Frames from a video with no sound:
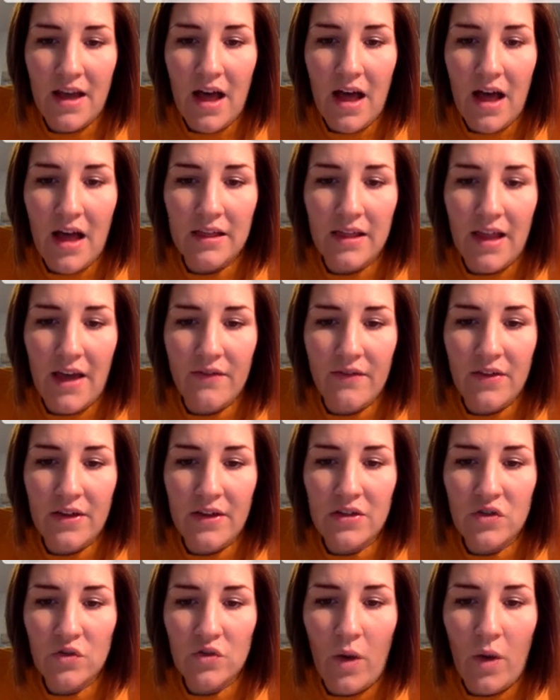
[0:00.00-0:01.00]

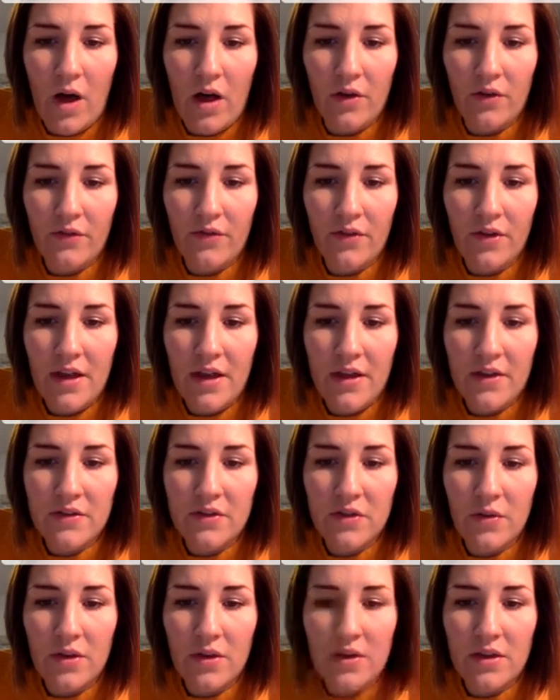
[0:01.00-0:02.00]
11, 12.
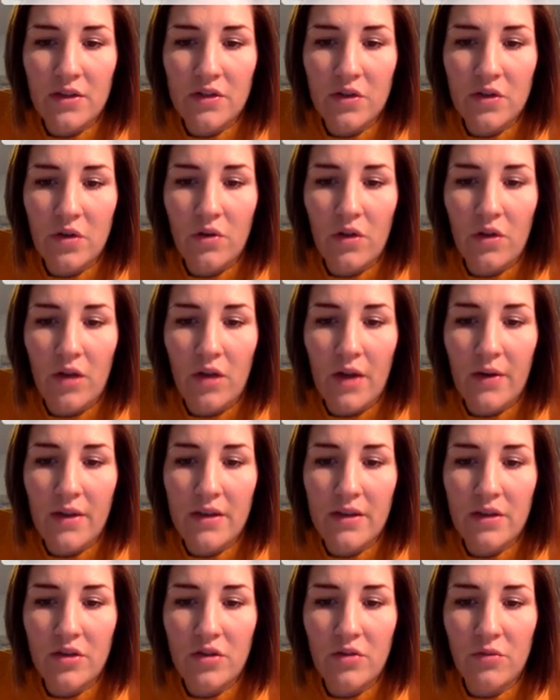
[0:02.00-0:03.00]
So in the total, I
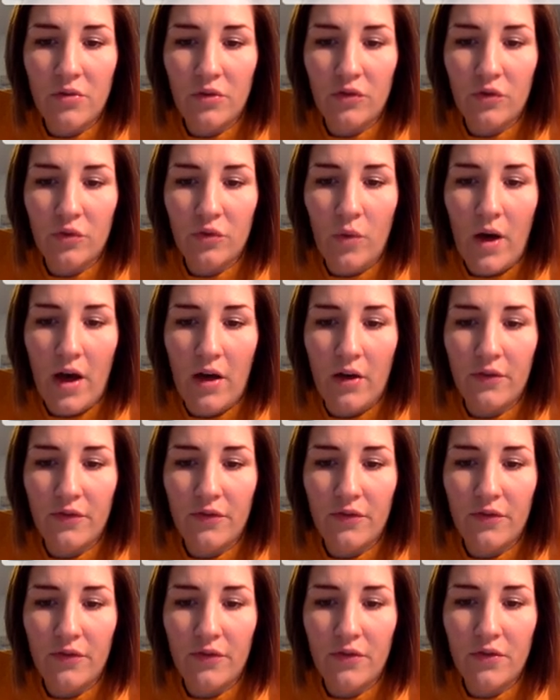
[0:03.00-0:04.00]
write the numeral 12,
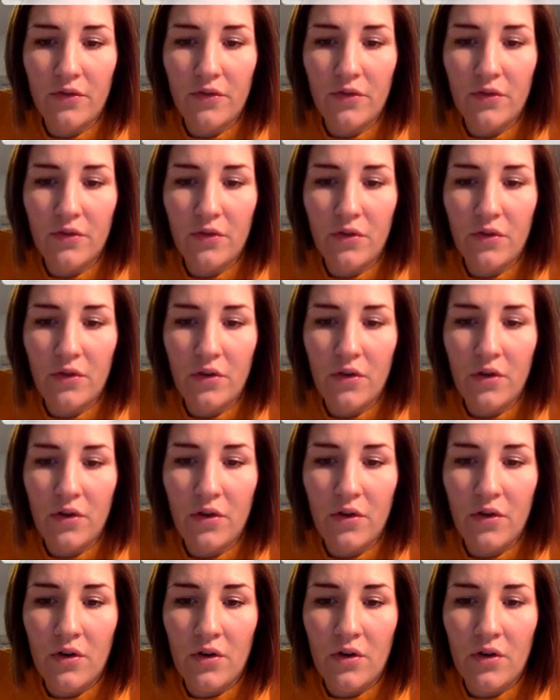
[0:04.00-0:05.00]

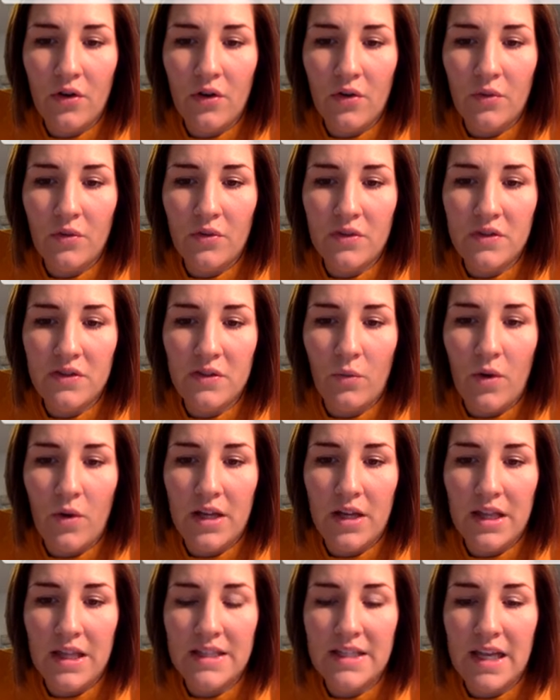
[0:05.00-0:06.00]
which is a
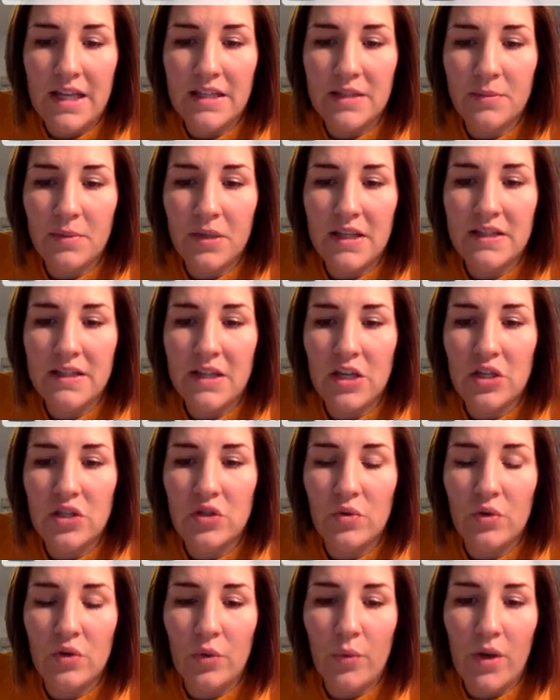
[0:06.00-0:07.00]
1 in the tens place, a
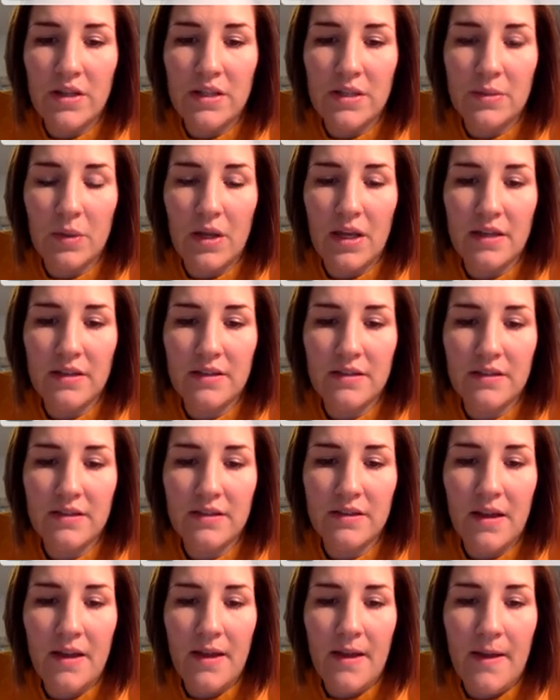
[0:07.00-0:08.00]
2 in the ones place.
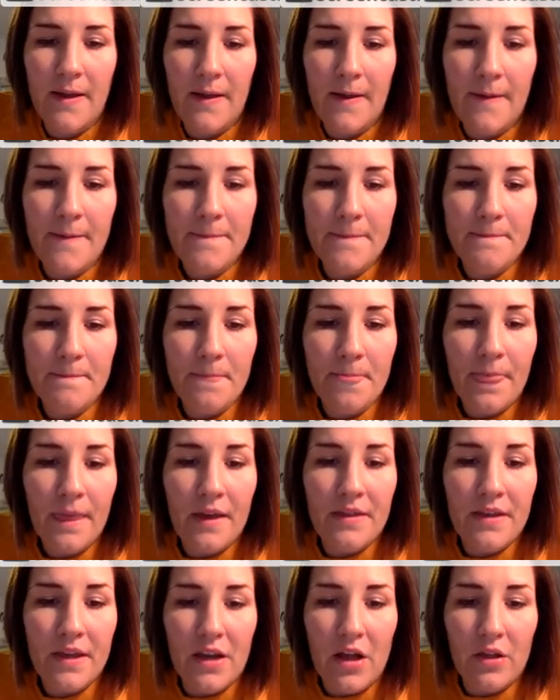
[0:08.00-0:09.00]

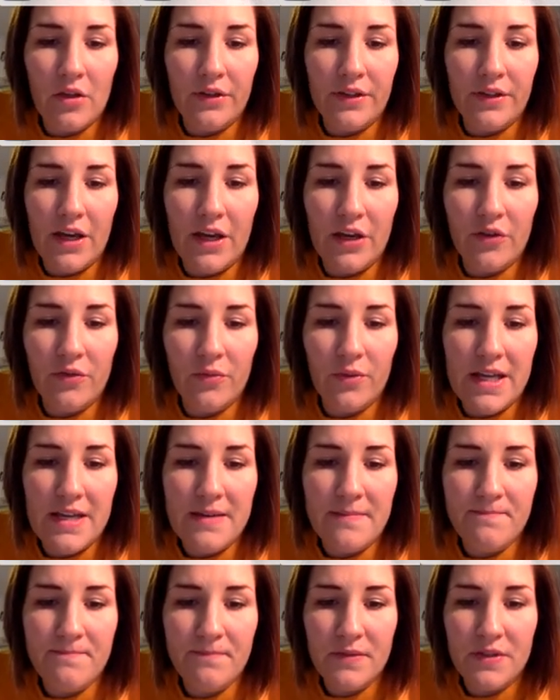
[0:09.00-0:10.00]
Then I'll look at
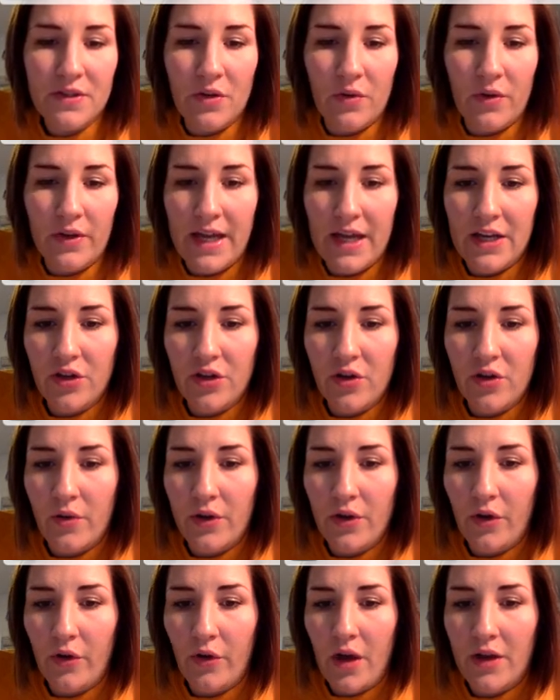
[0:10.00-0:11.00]
green. So again,
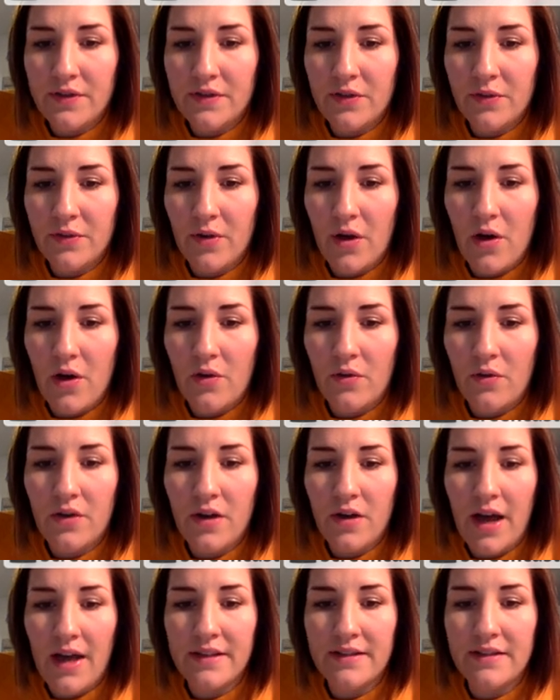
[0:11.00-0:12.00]
going across the row,
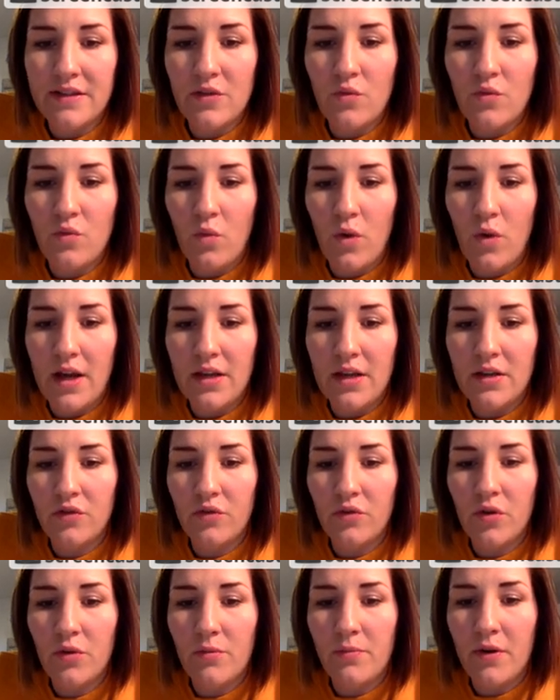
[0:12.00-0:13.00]
I see one
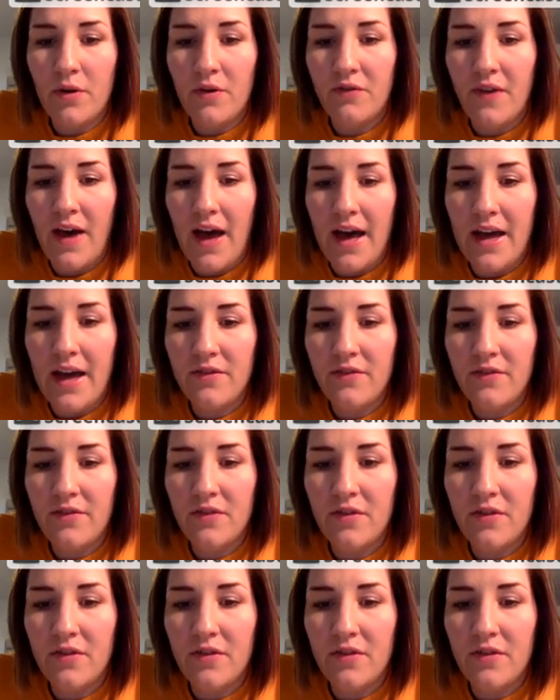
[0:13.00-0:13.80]
group of 5.